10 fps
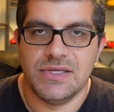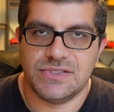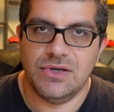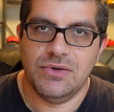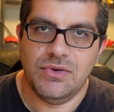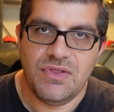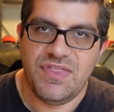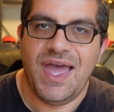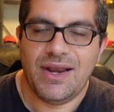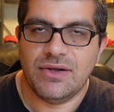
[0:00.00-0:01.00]
So
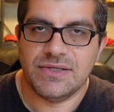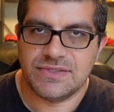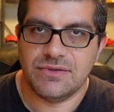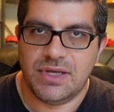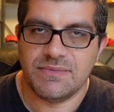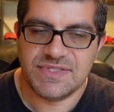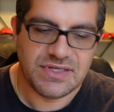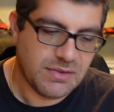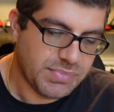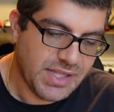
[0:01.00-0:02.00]
that also comes
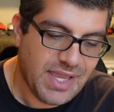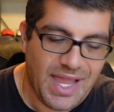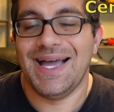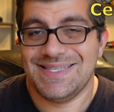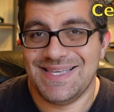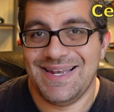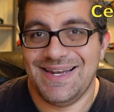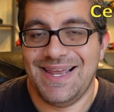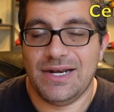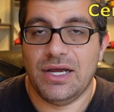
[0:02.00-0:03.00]
into play. I set it
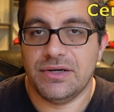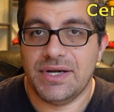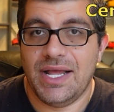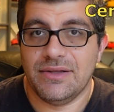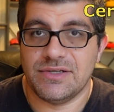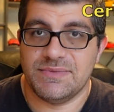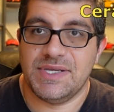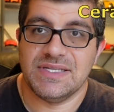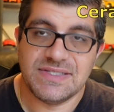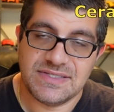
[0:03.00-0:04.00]
at $100
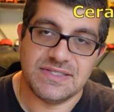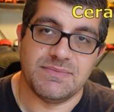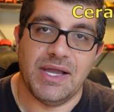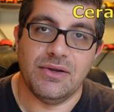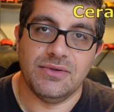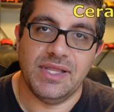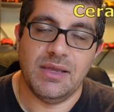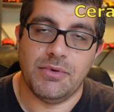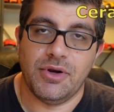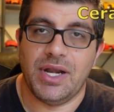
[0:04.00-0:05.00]
because this is my own
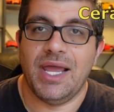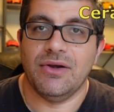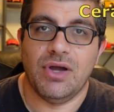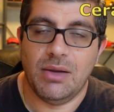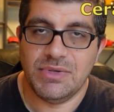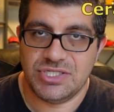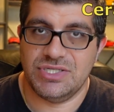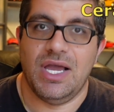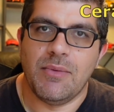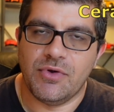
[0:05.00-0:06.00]
labor and I know how
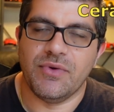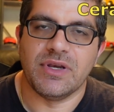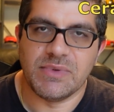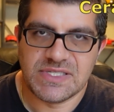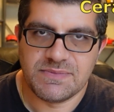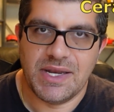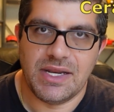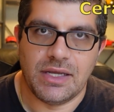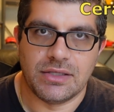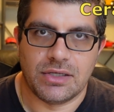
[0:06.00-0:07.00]
much I'm going to be
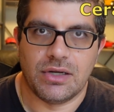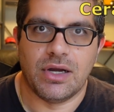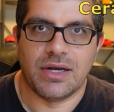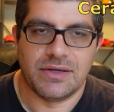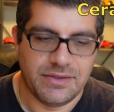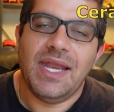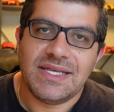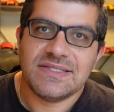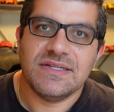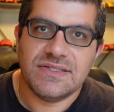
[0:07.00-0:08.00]
spending on the car.
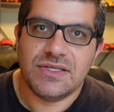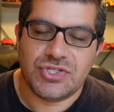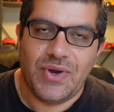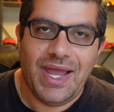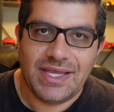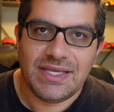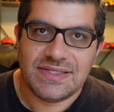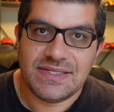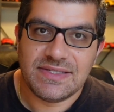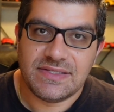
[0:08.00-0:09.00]
Next is the tracking
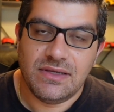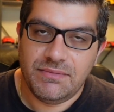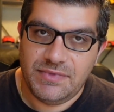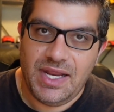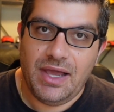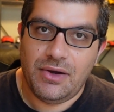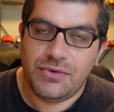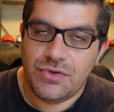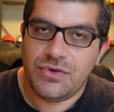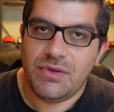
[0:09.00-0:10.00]
system. Now,
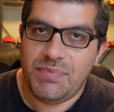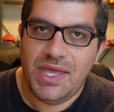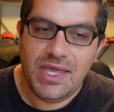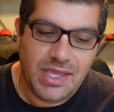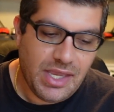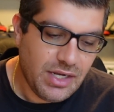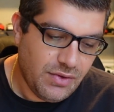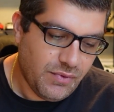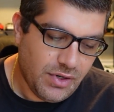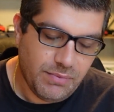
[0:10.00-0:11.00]
you can pay
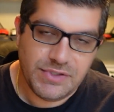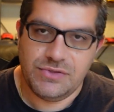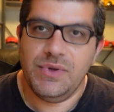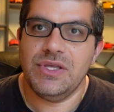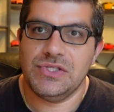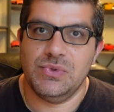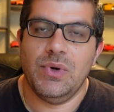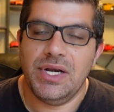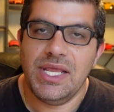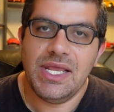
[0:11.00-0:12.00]
anywhere between
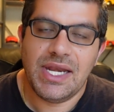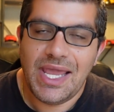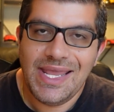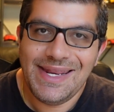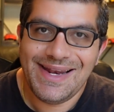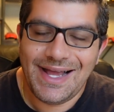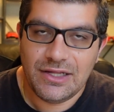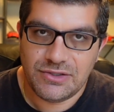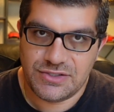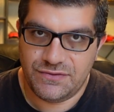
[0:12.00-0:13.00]
$20 and
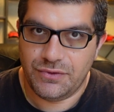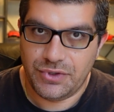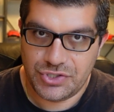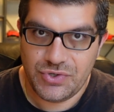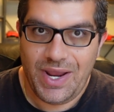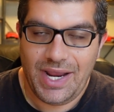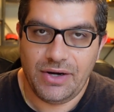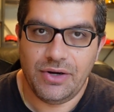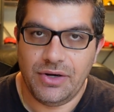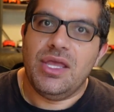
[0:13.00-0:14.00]
$80 for a tracker.